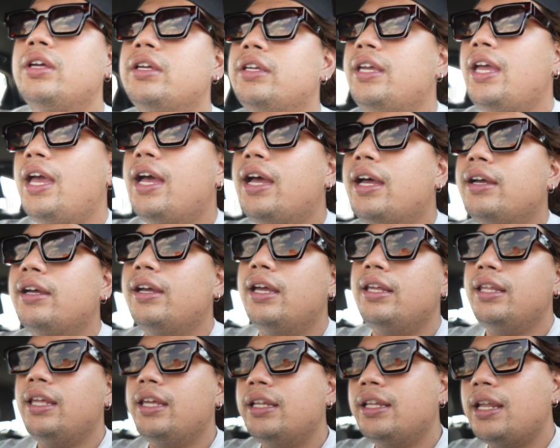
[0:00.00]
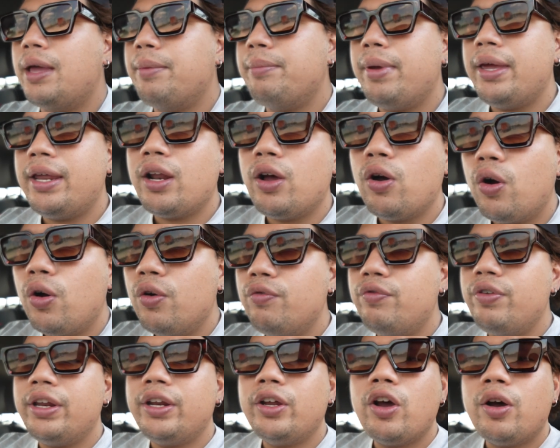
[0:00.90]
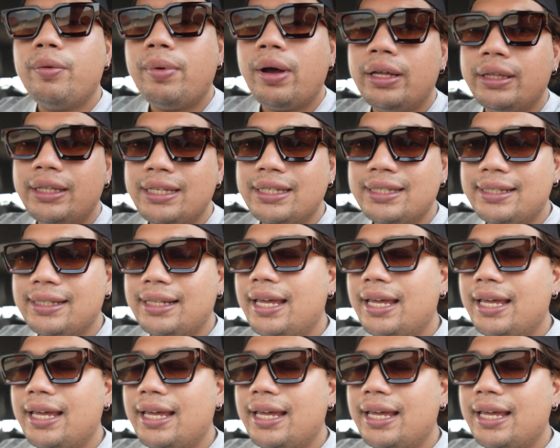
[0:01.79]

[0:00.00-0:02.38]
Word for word: yeah and then I made a whole video about this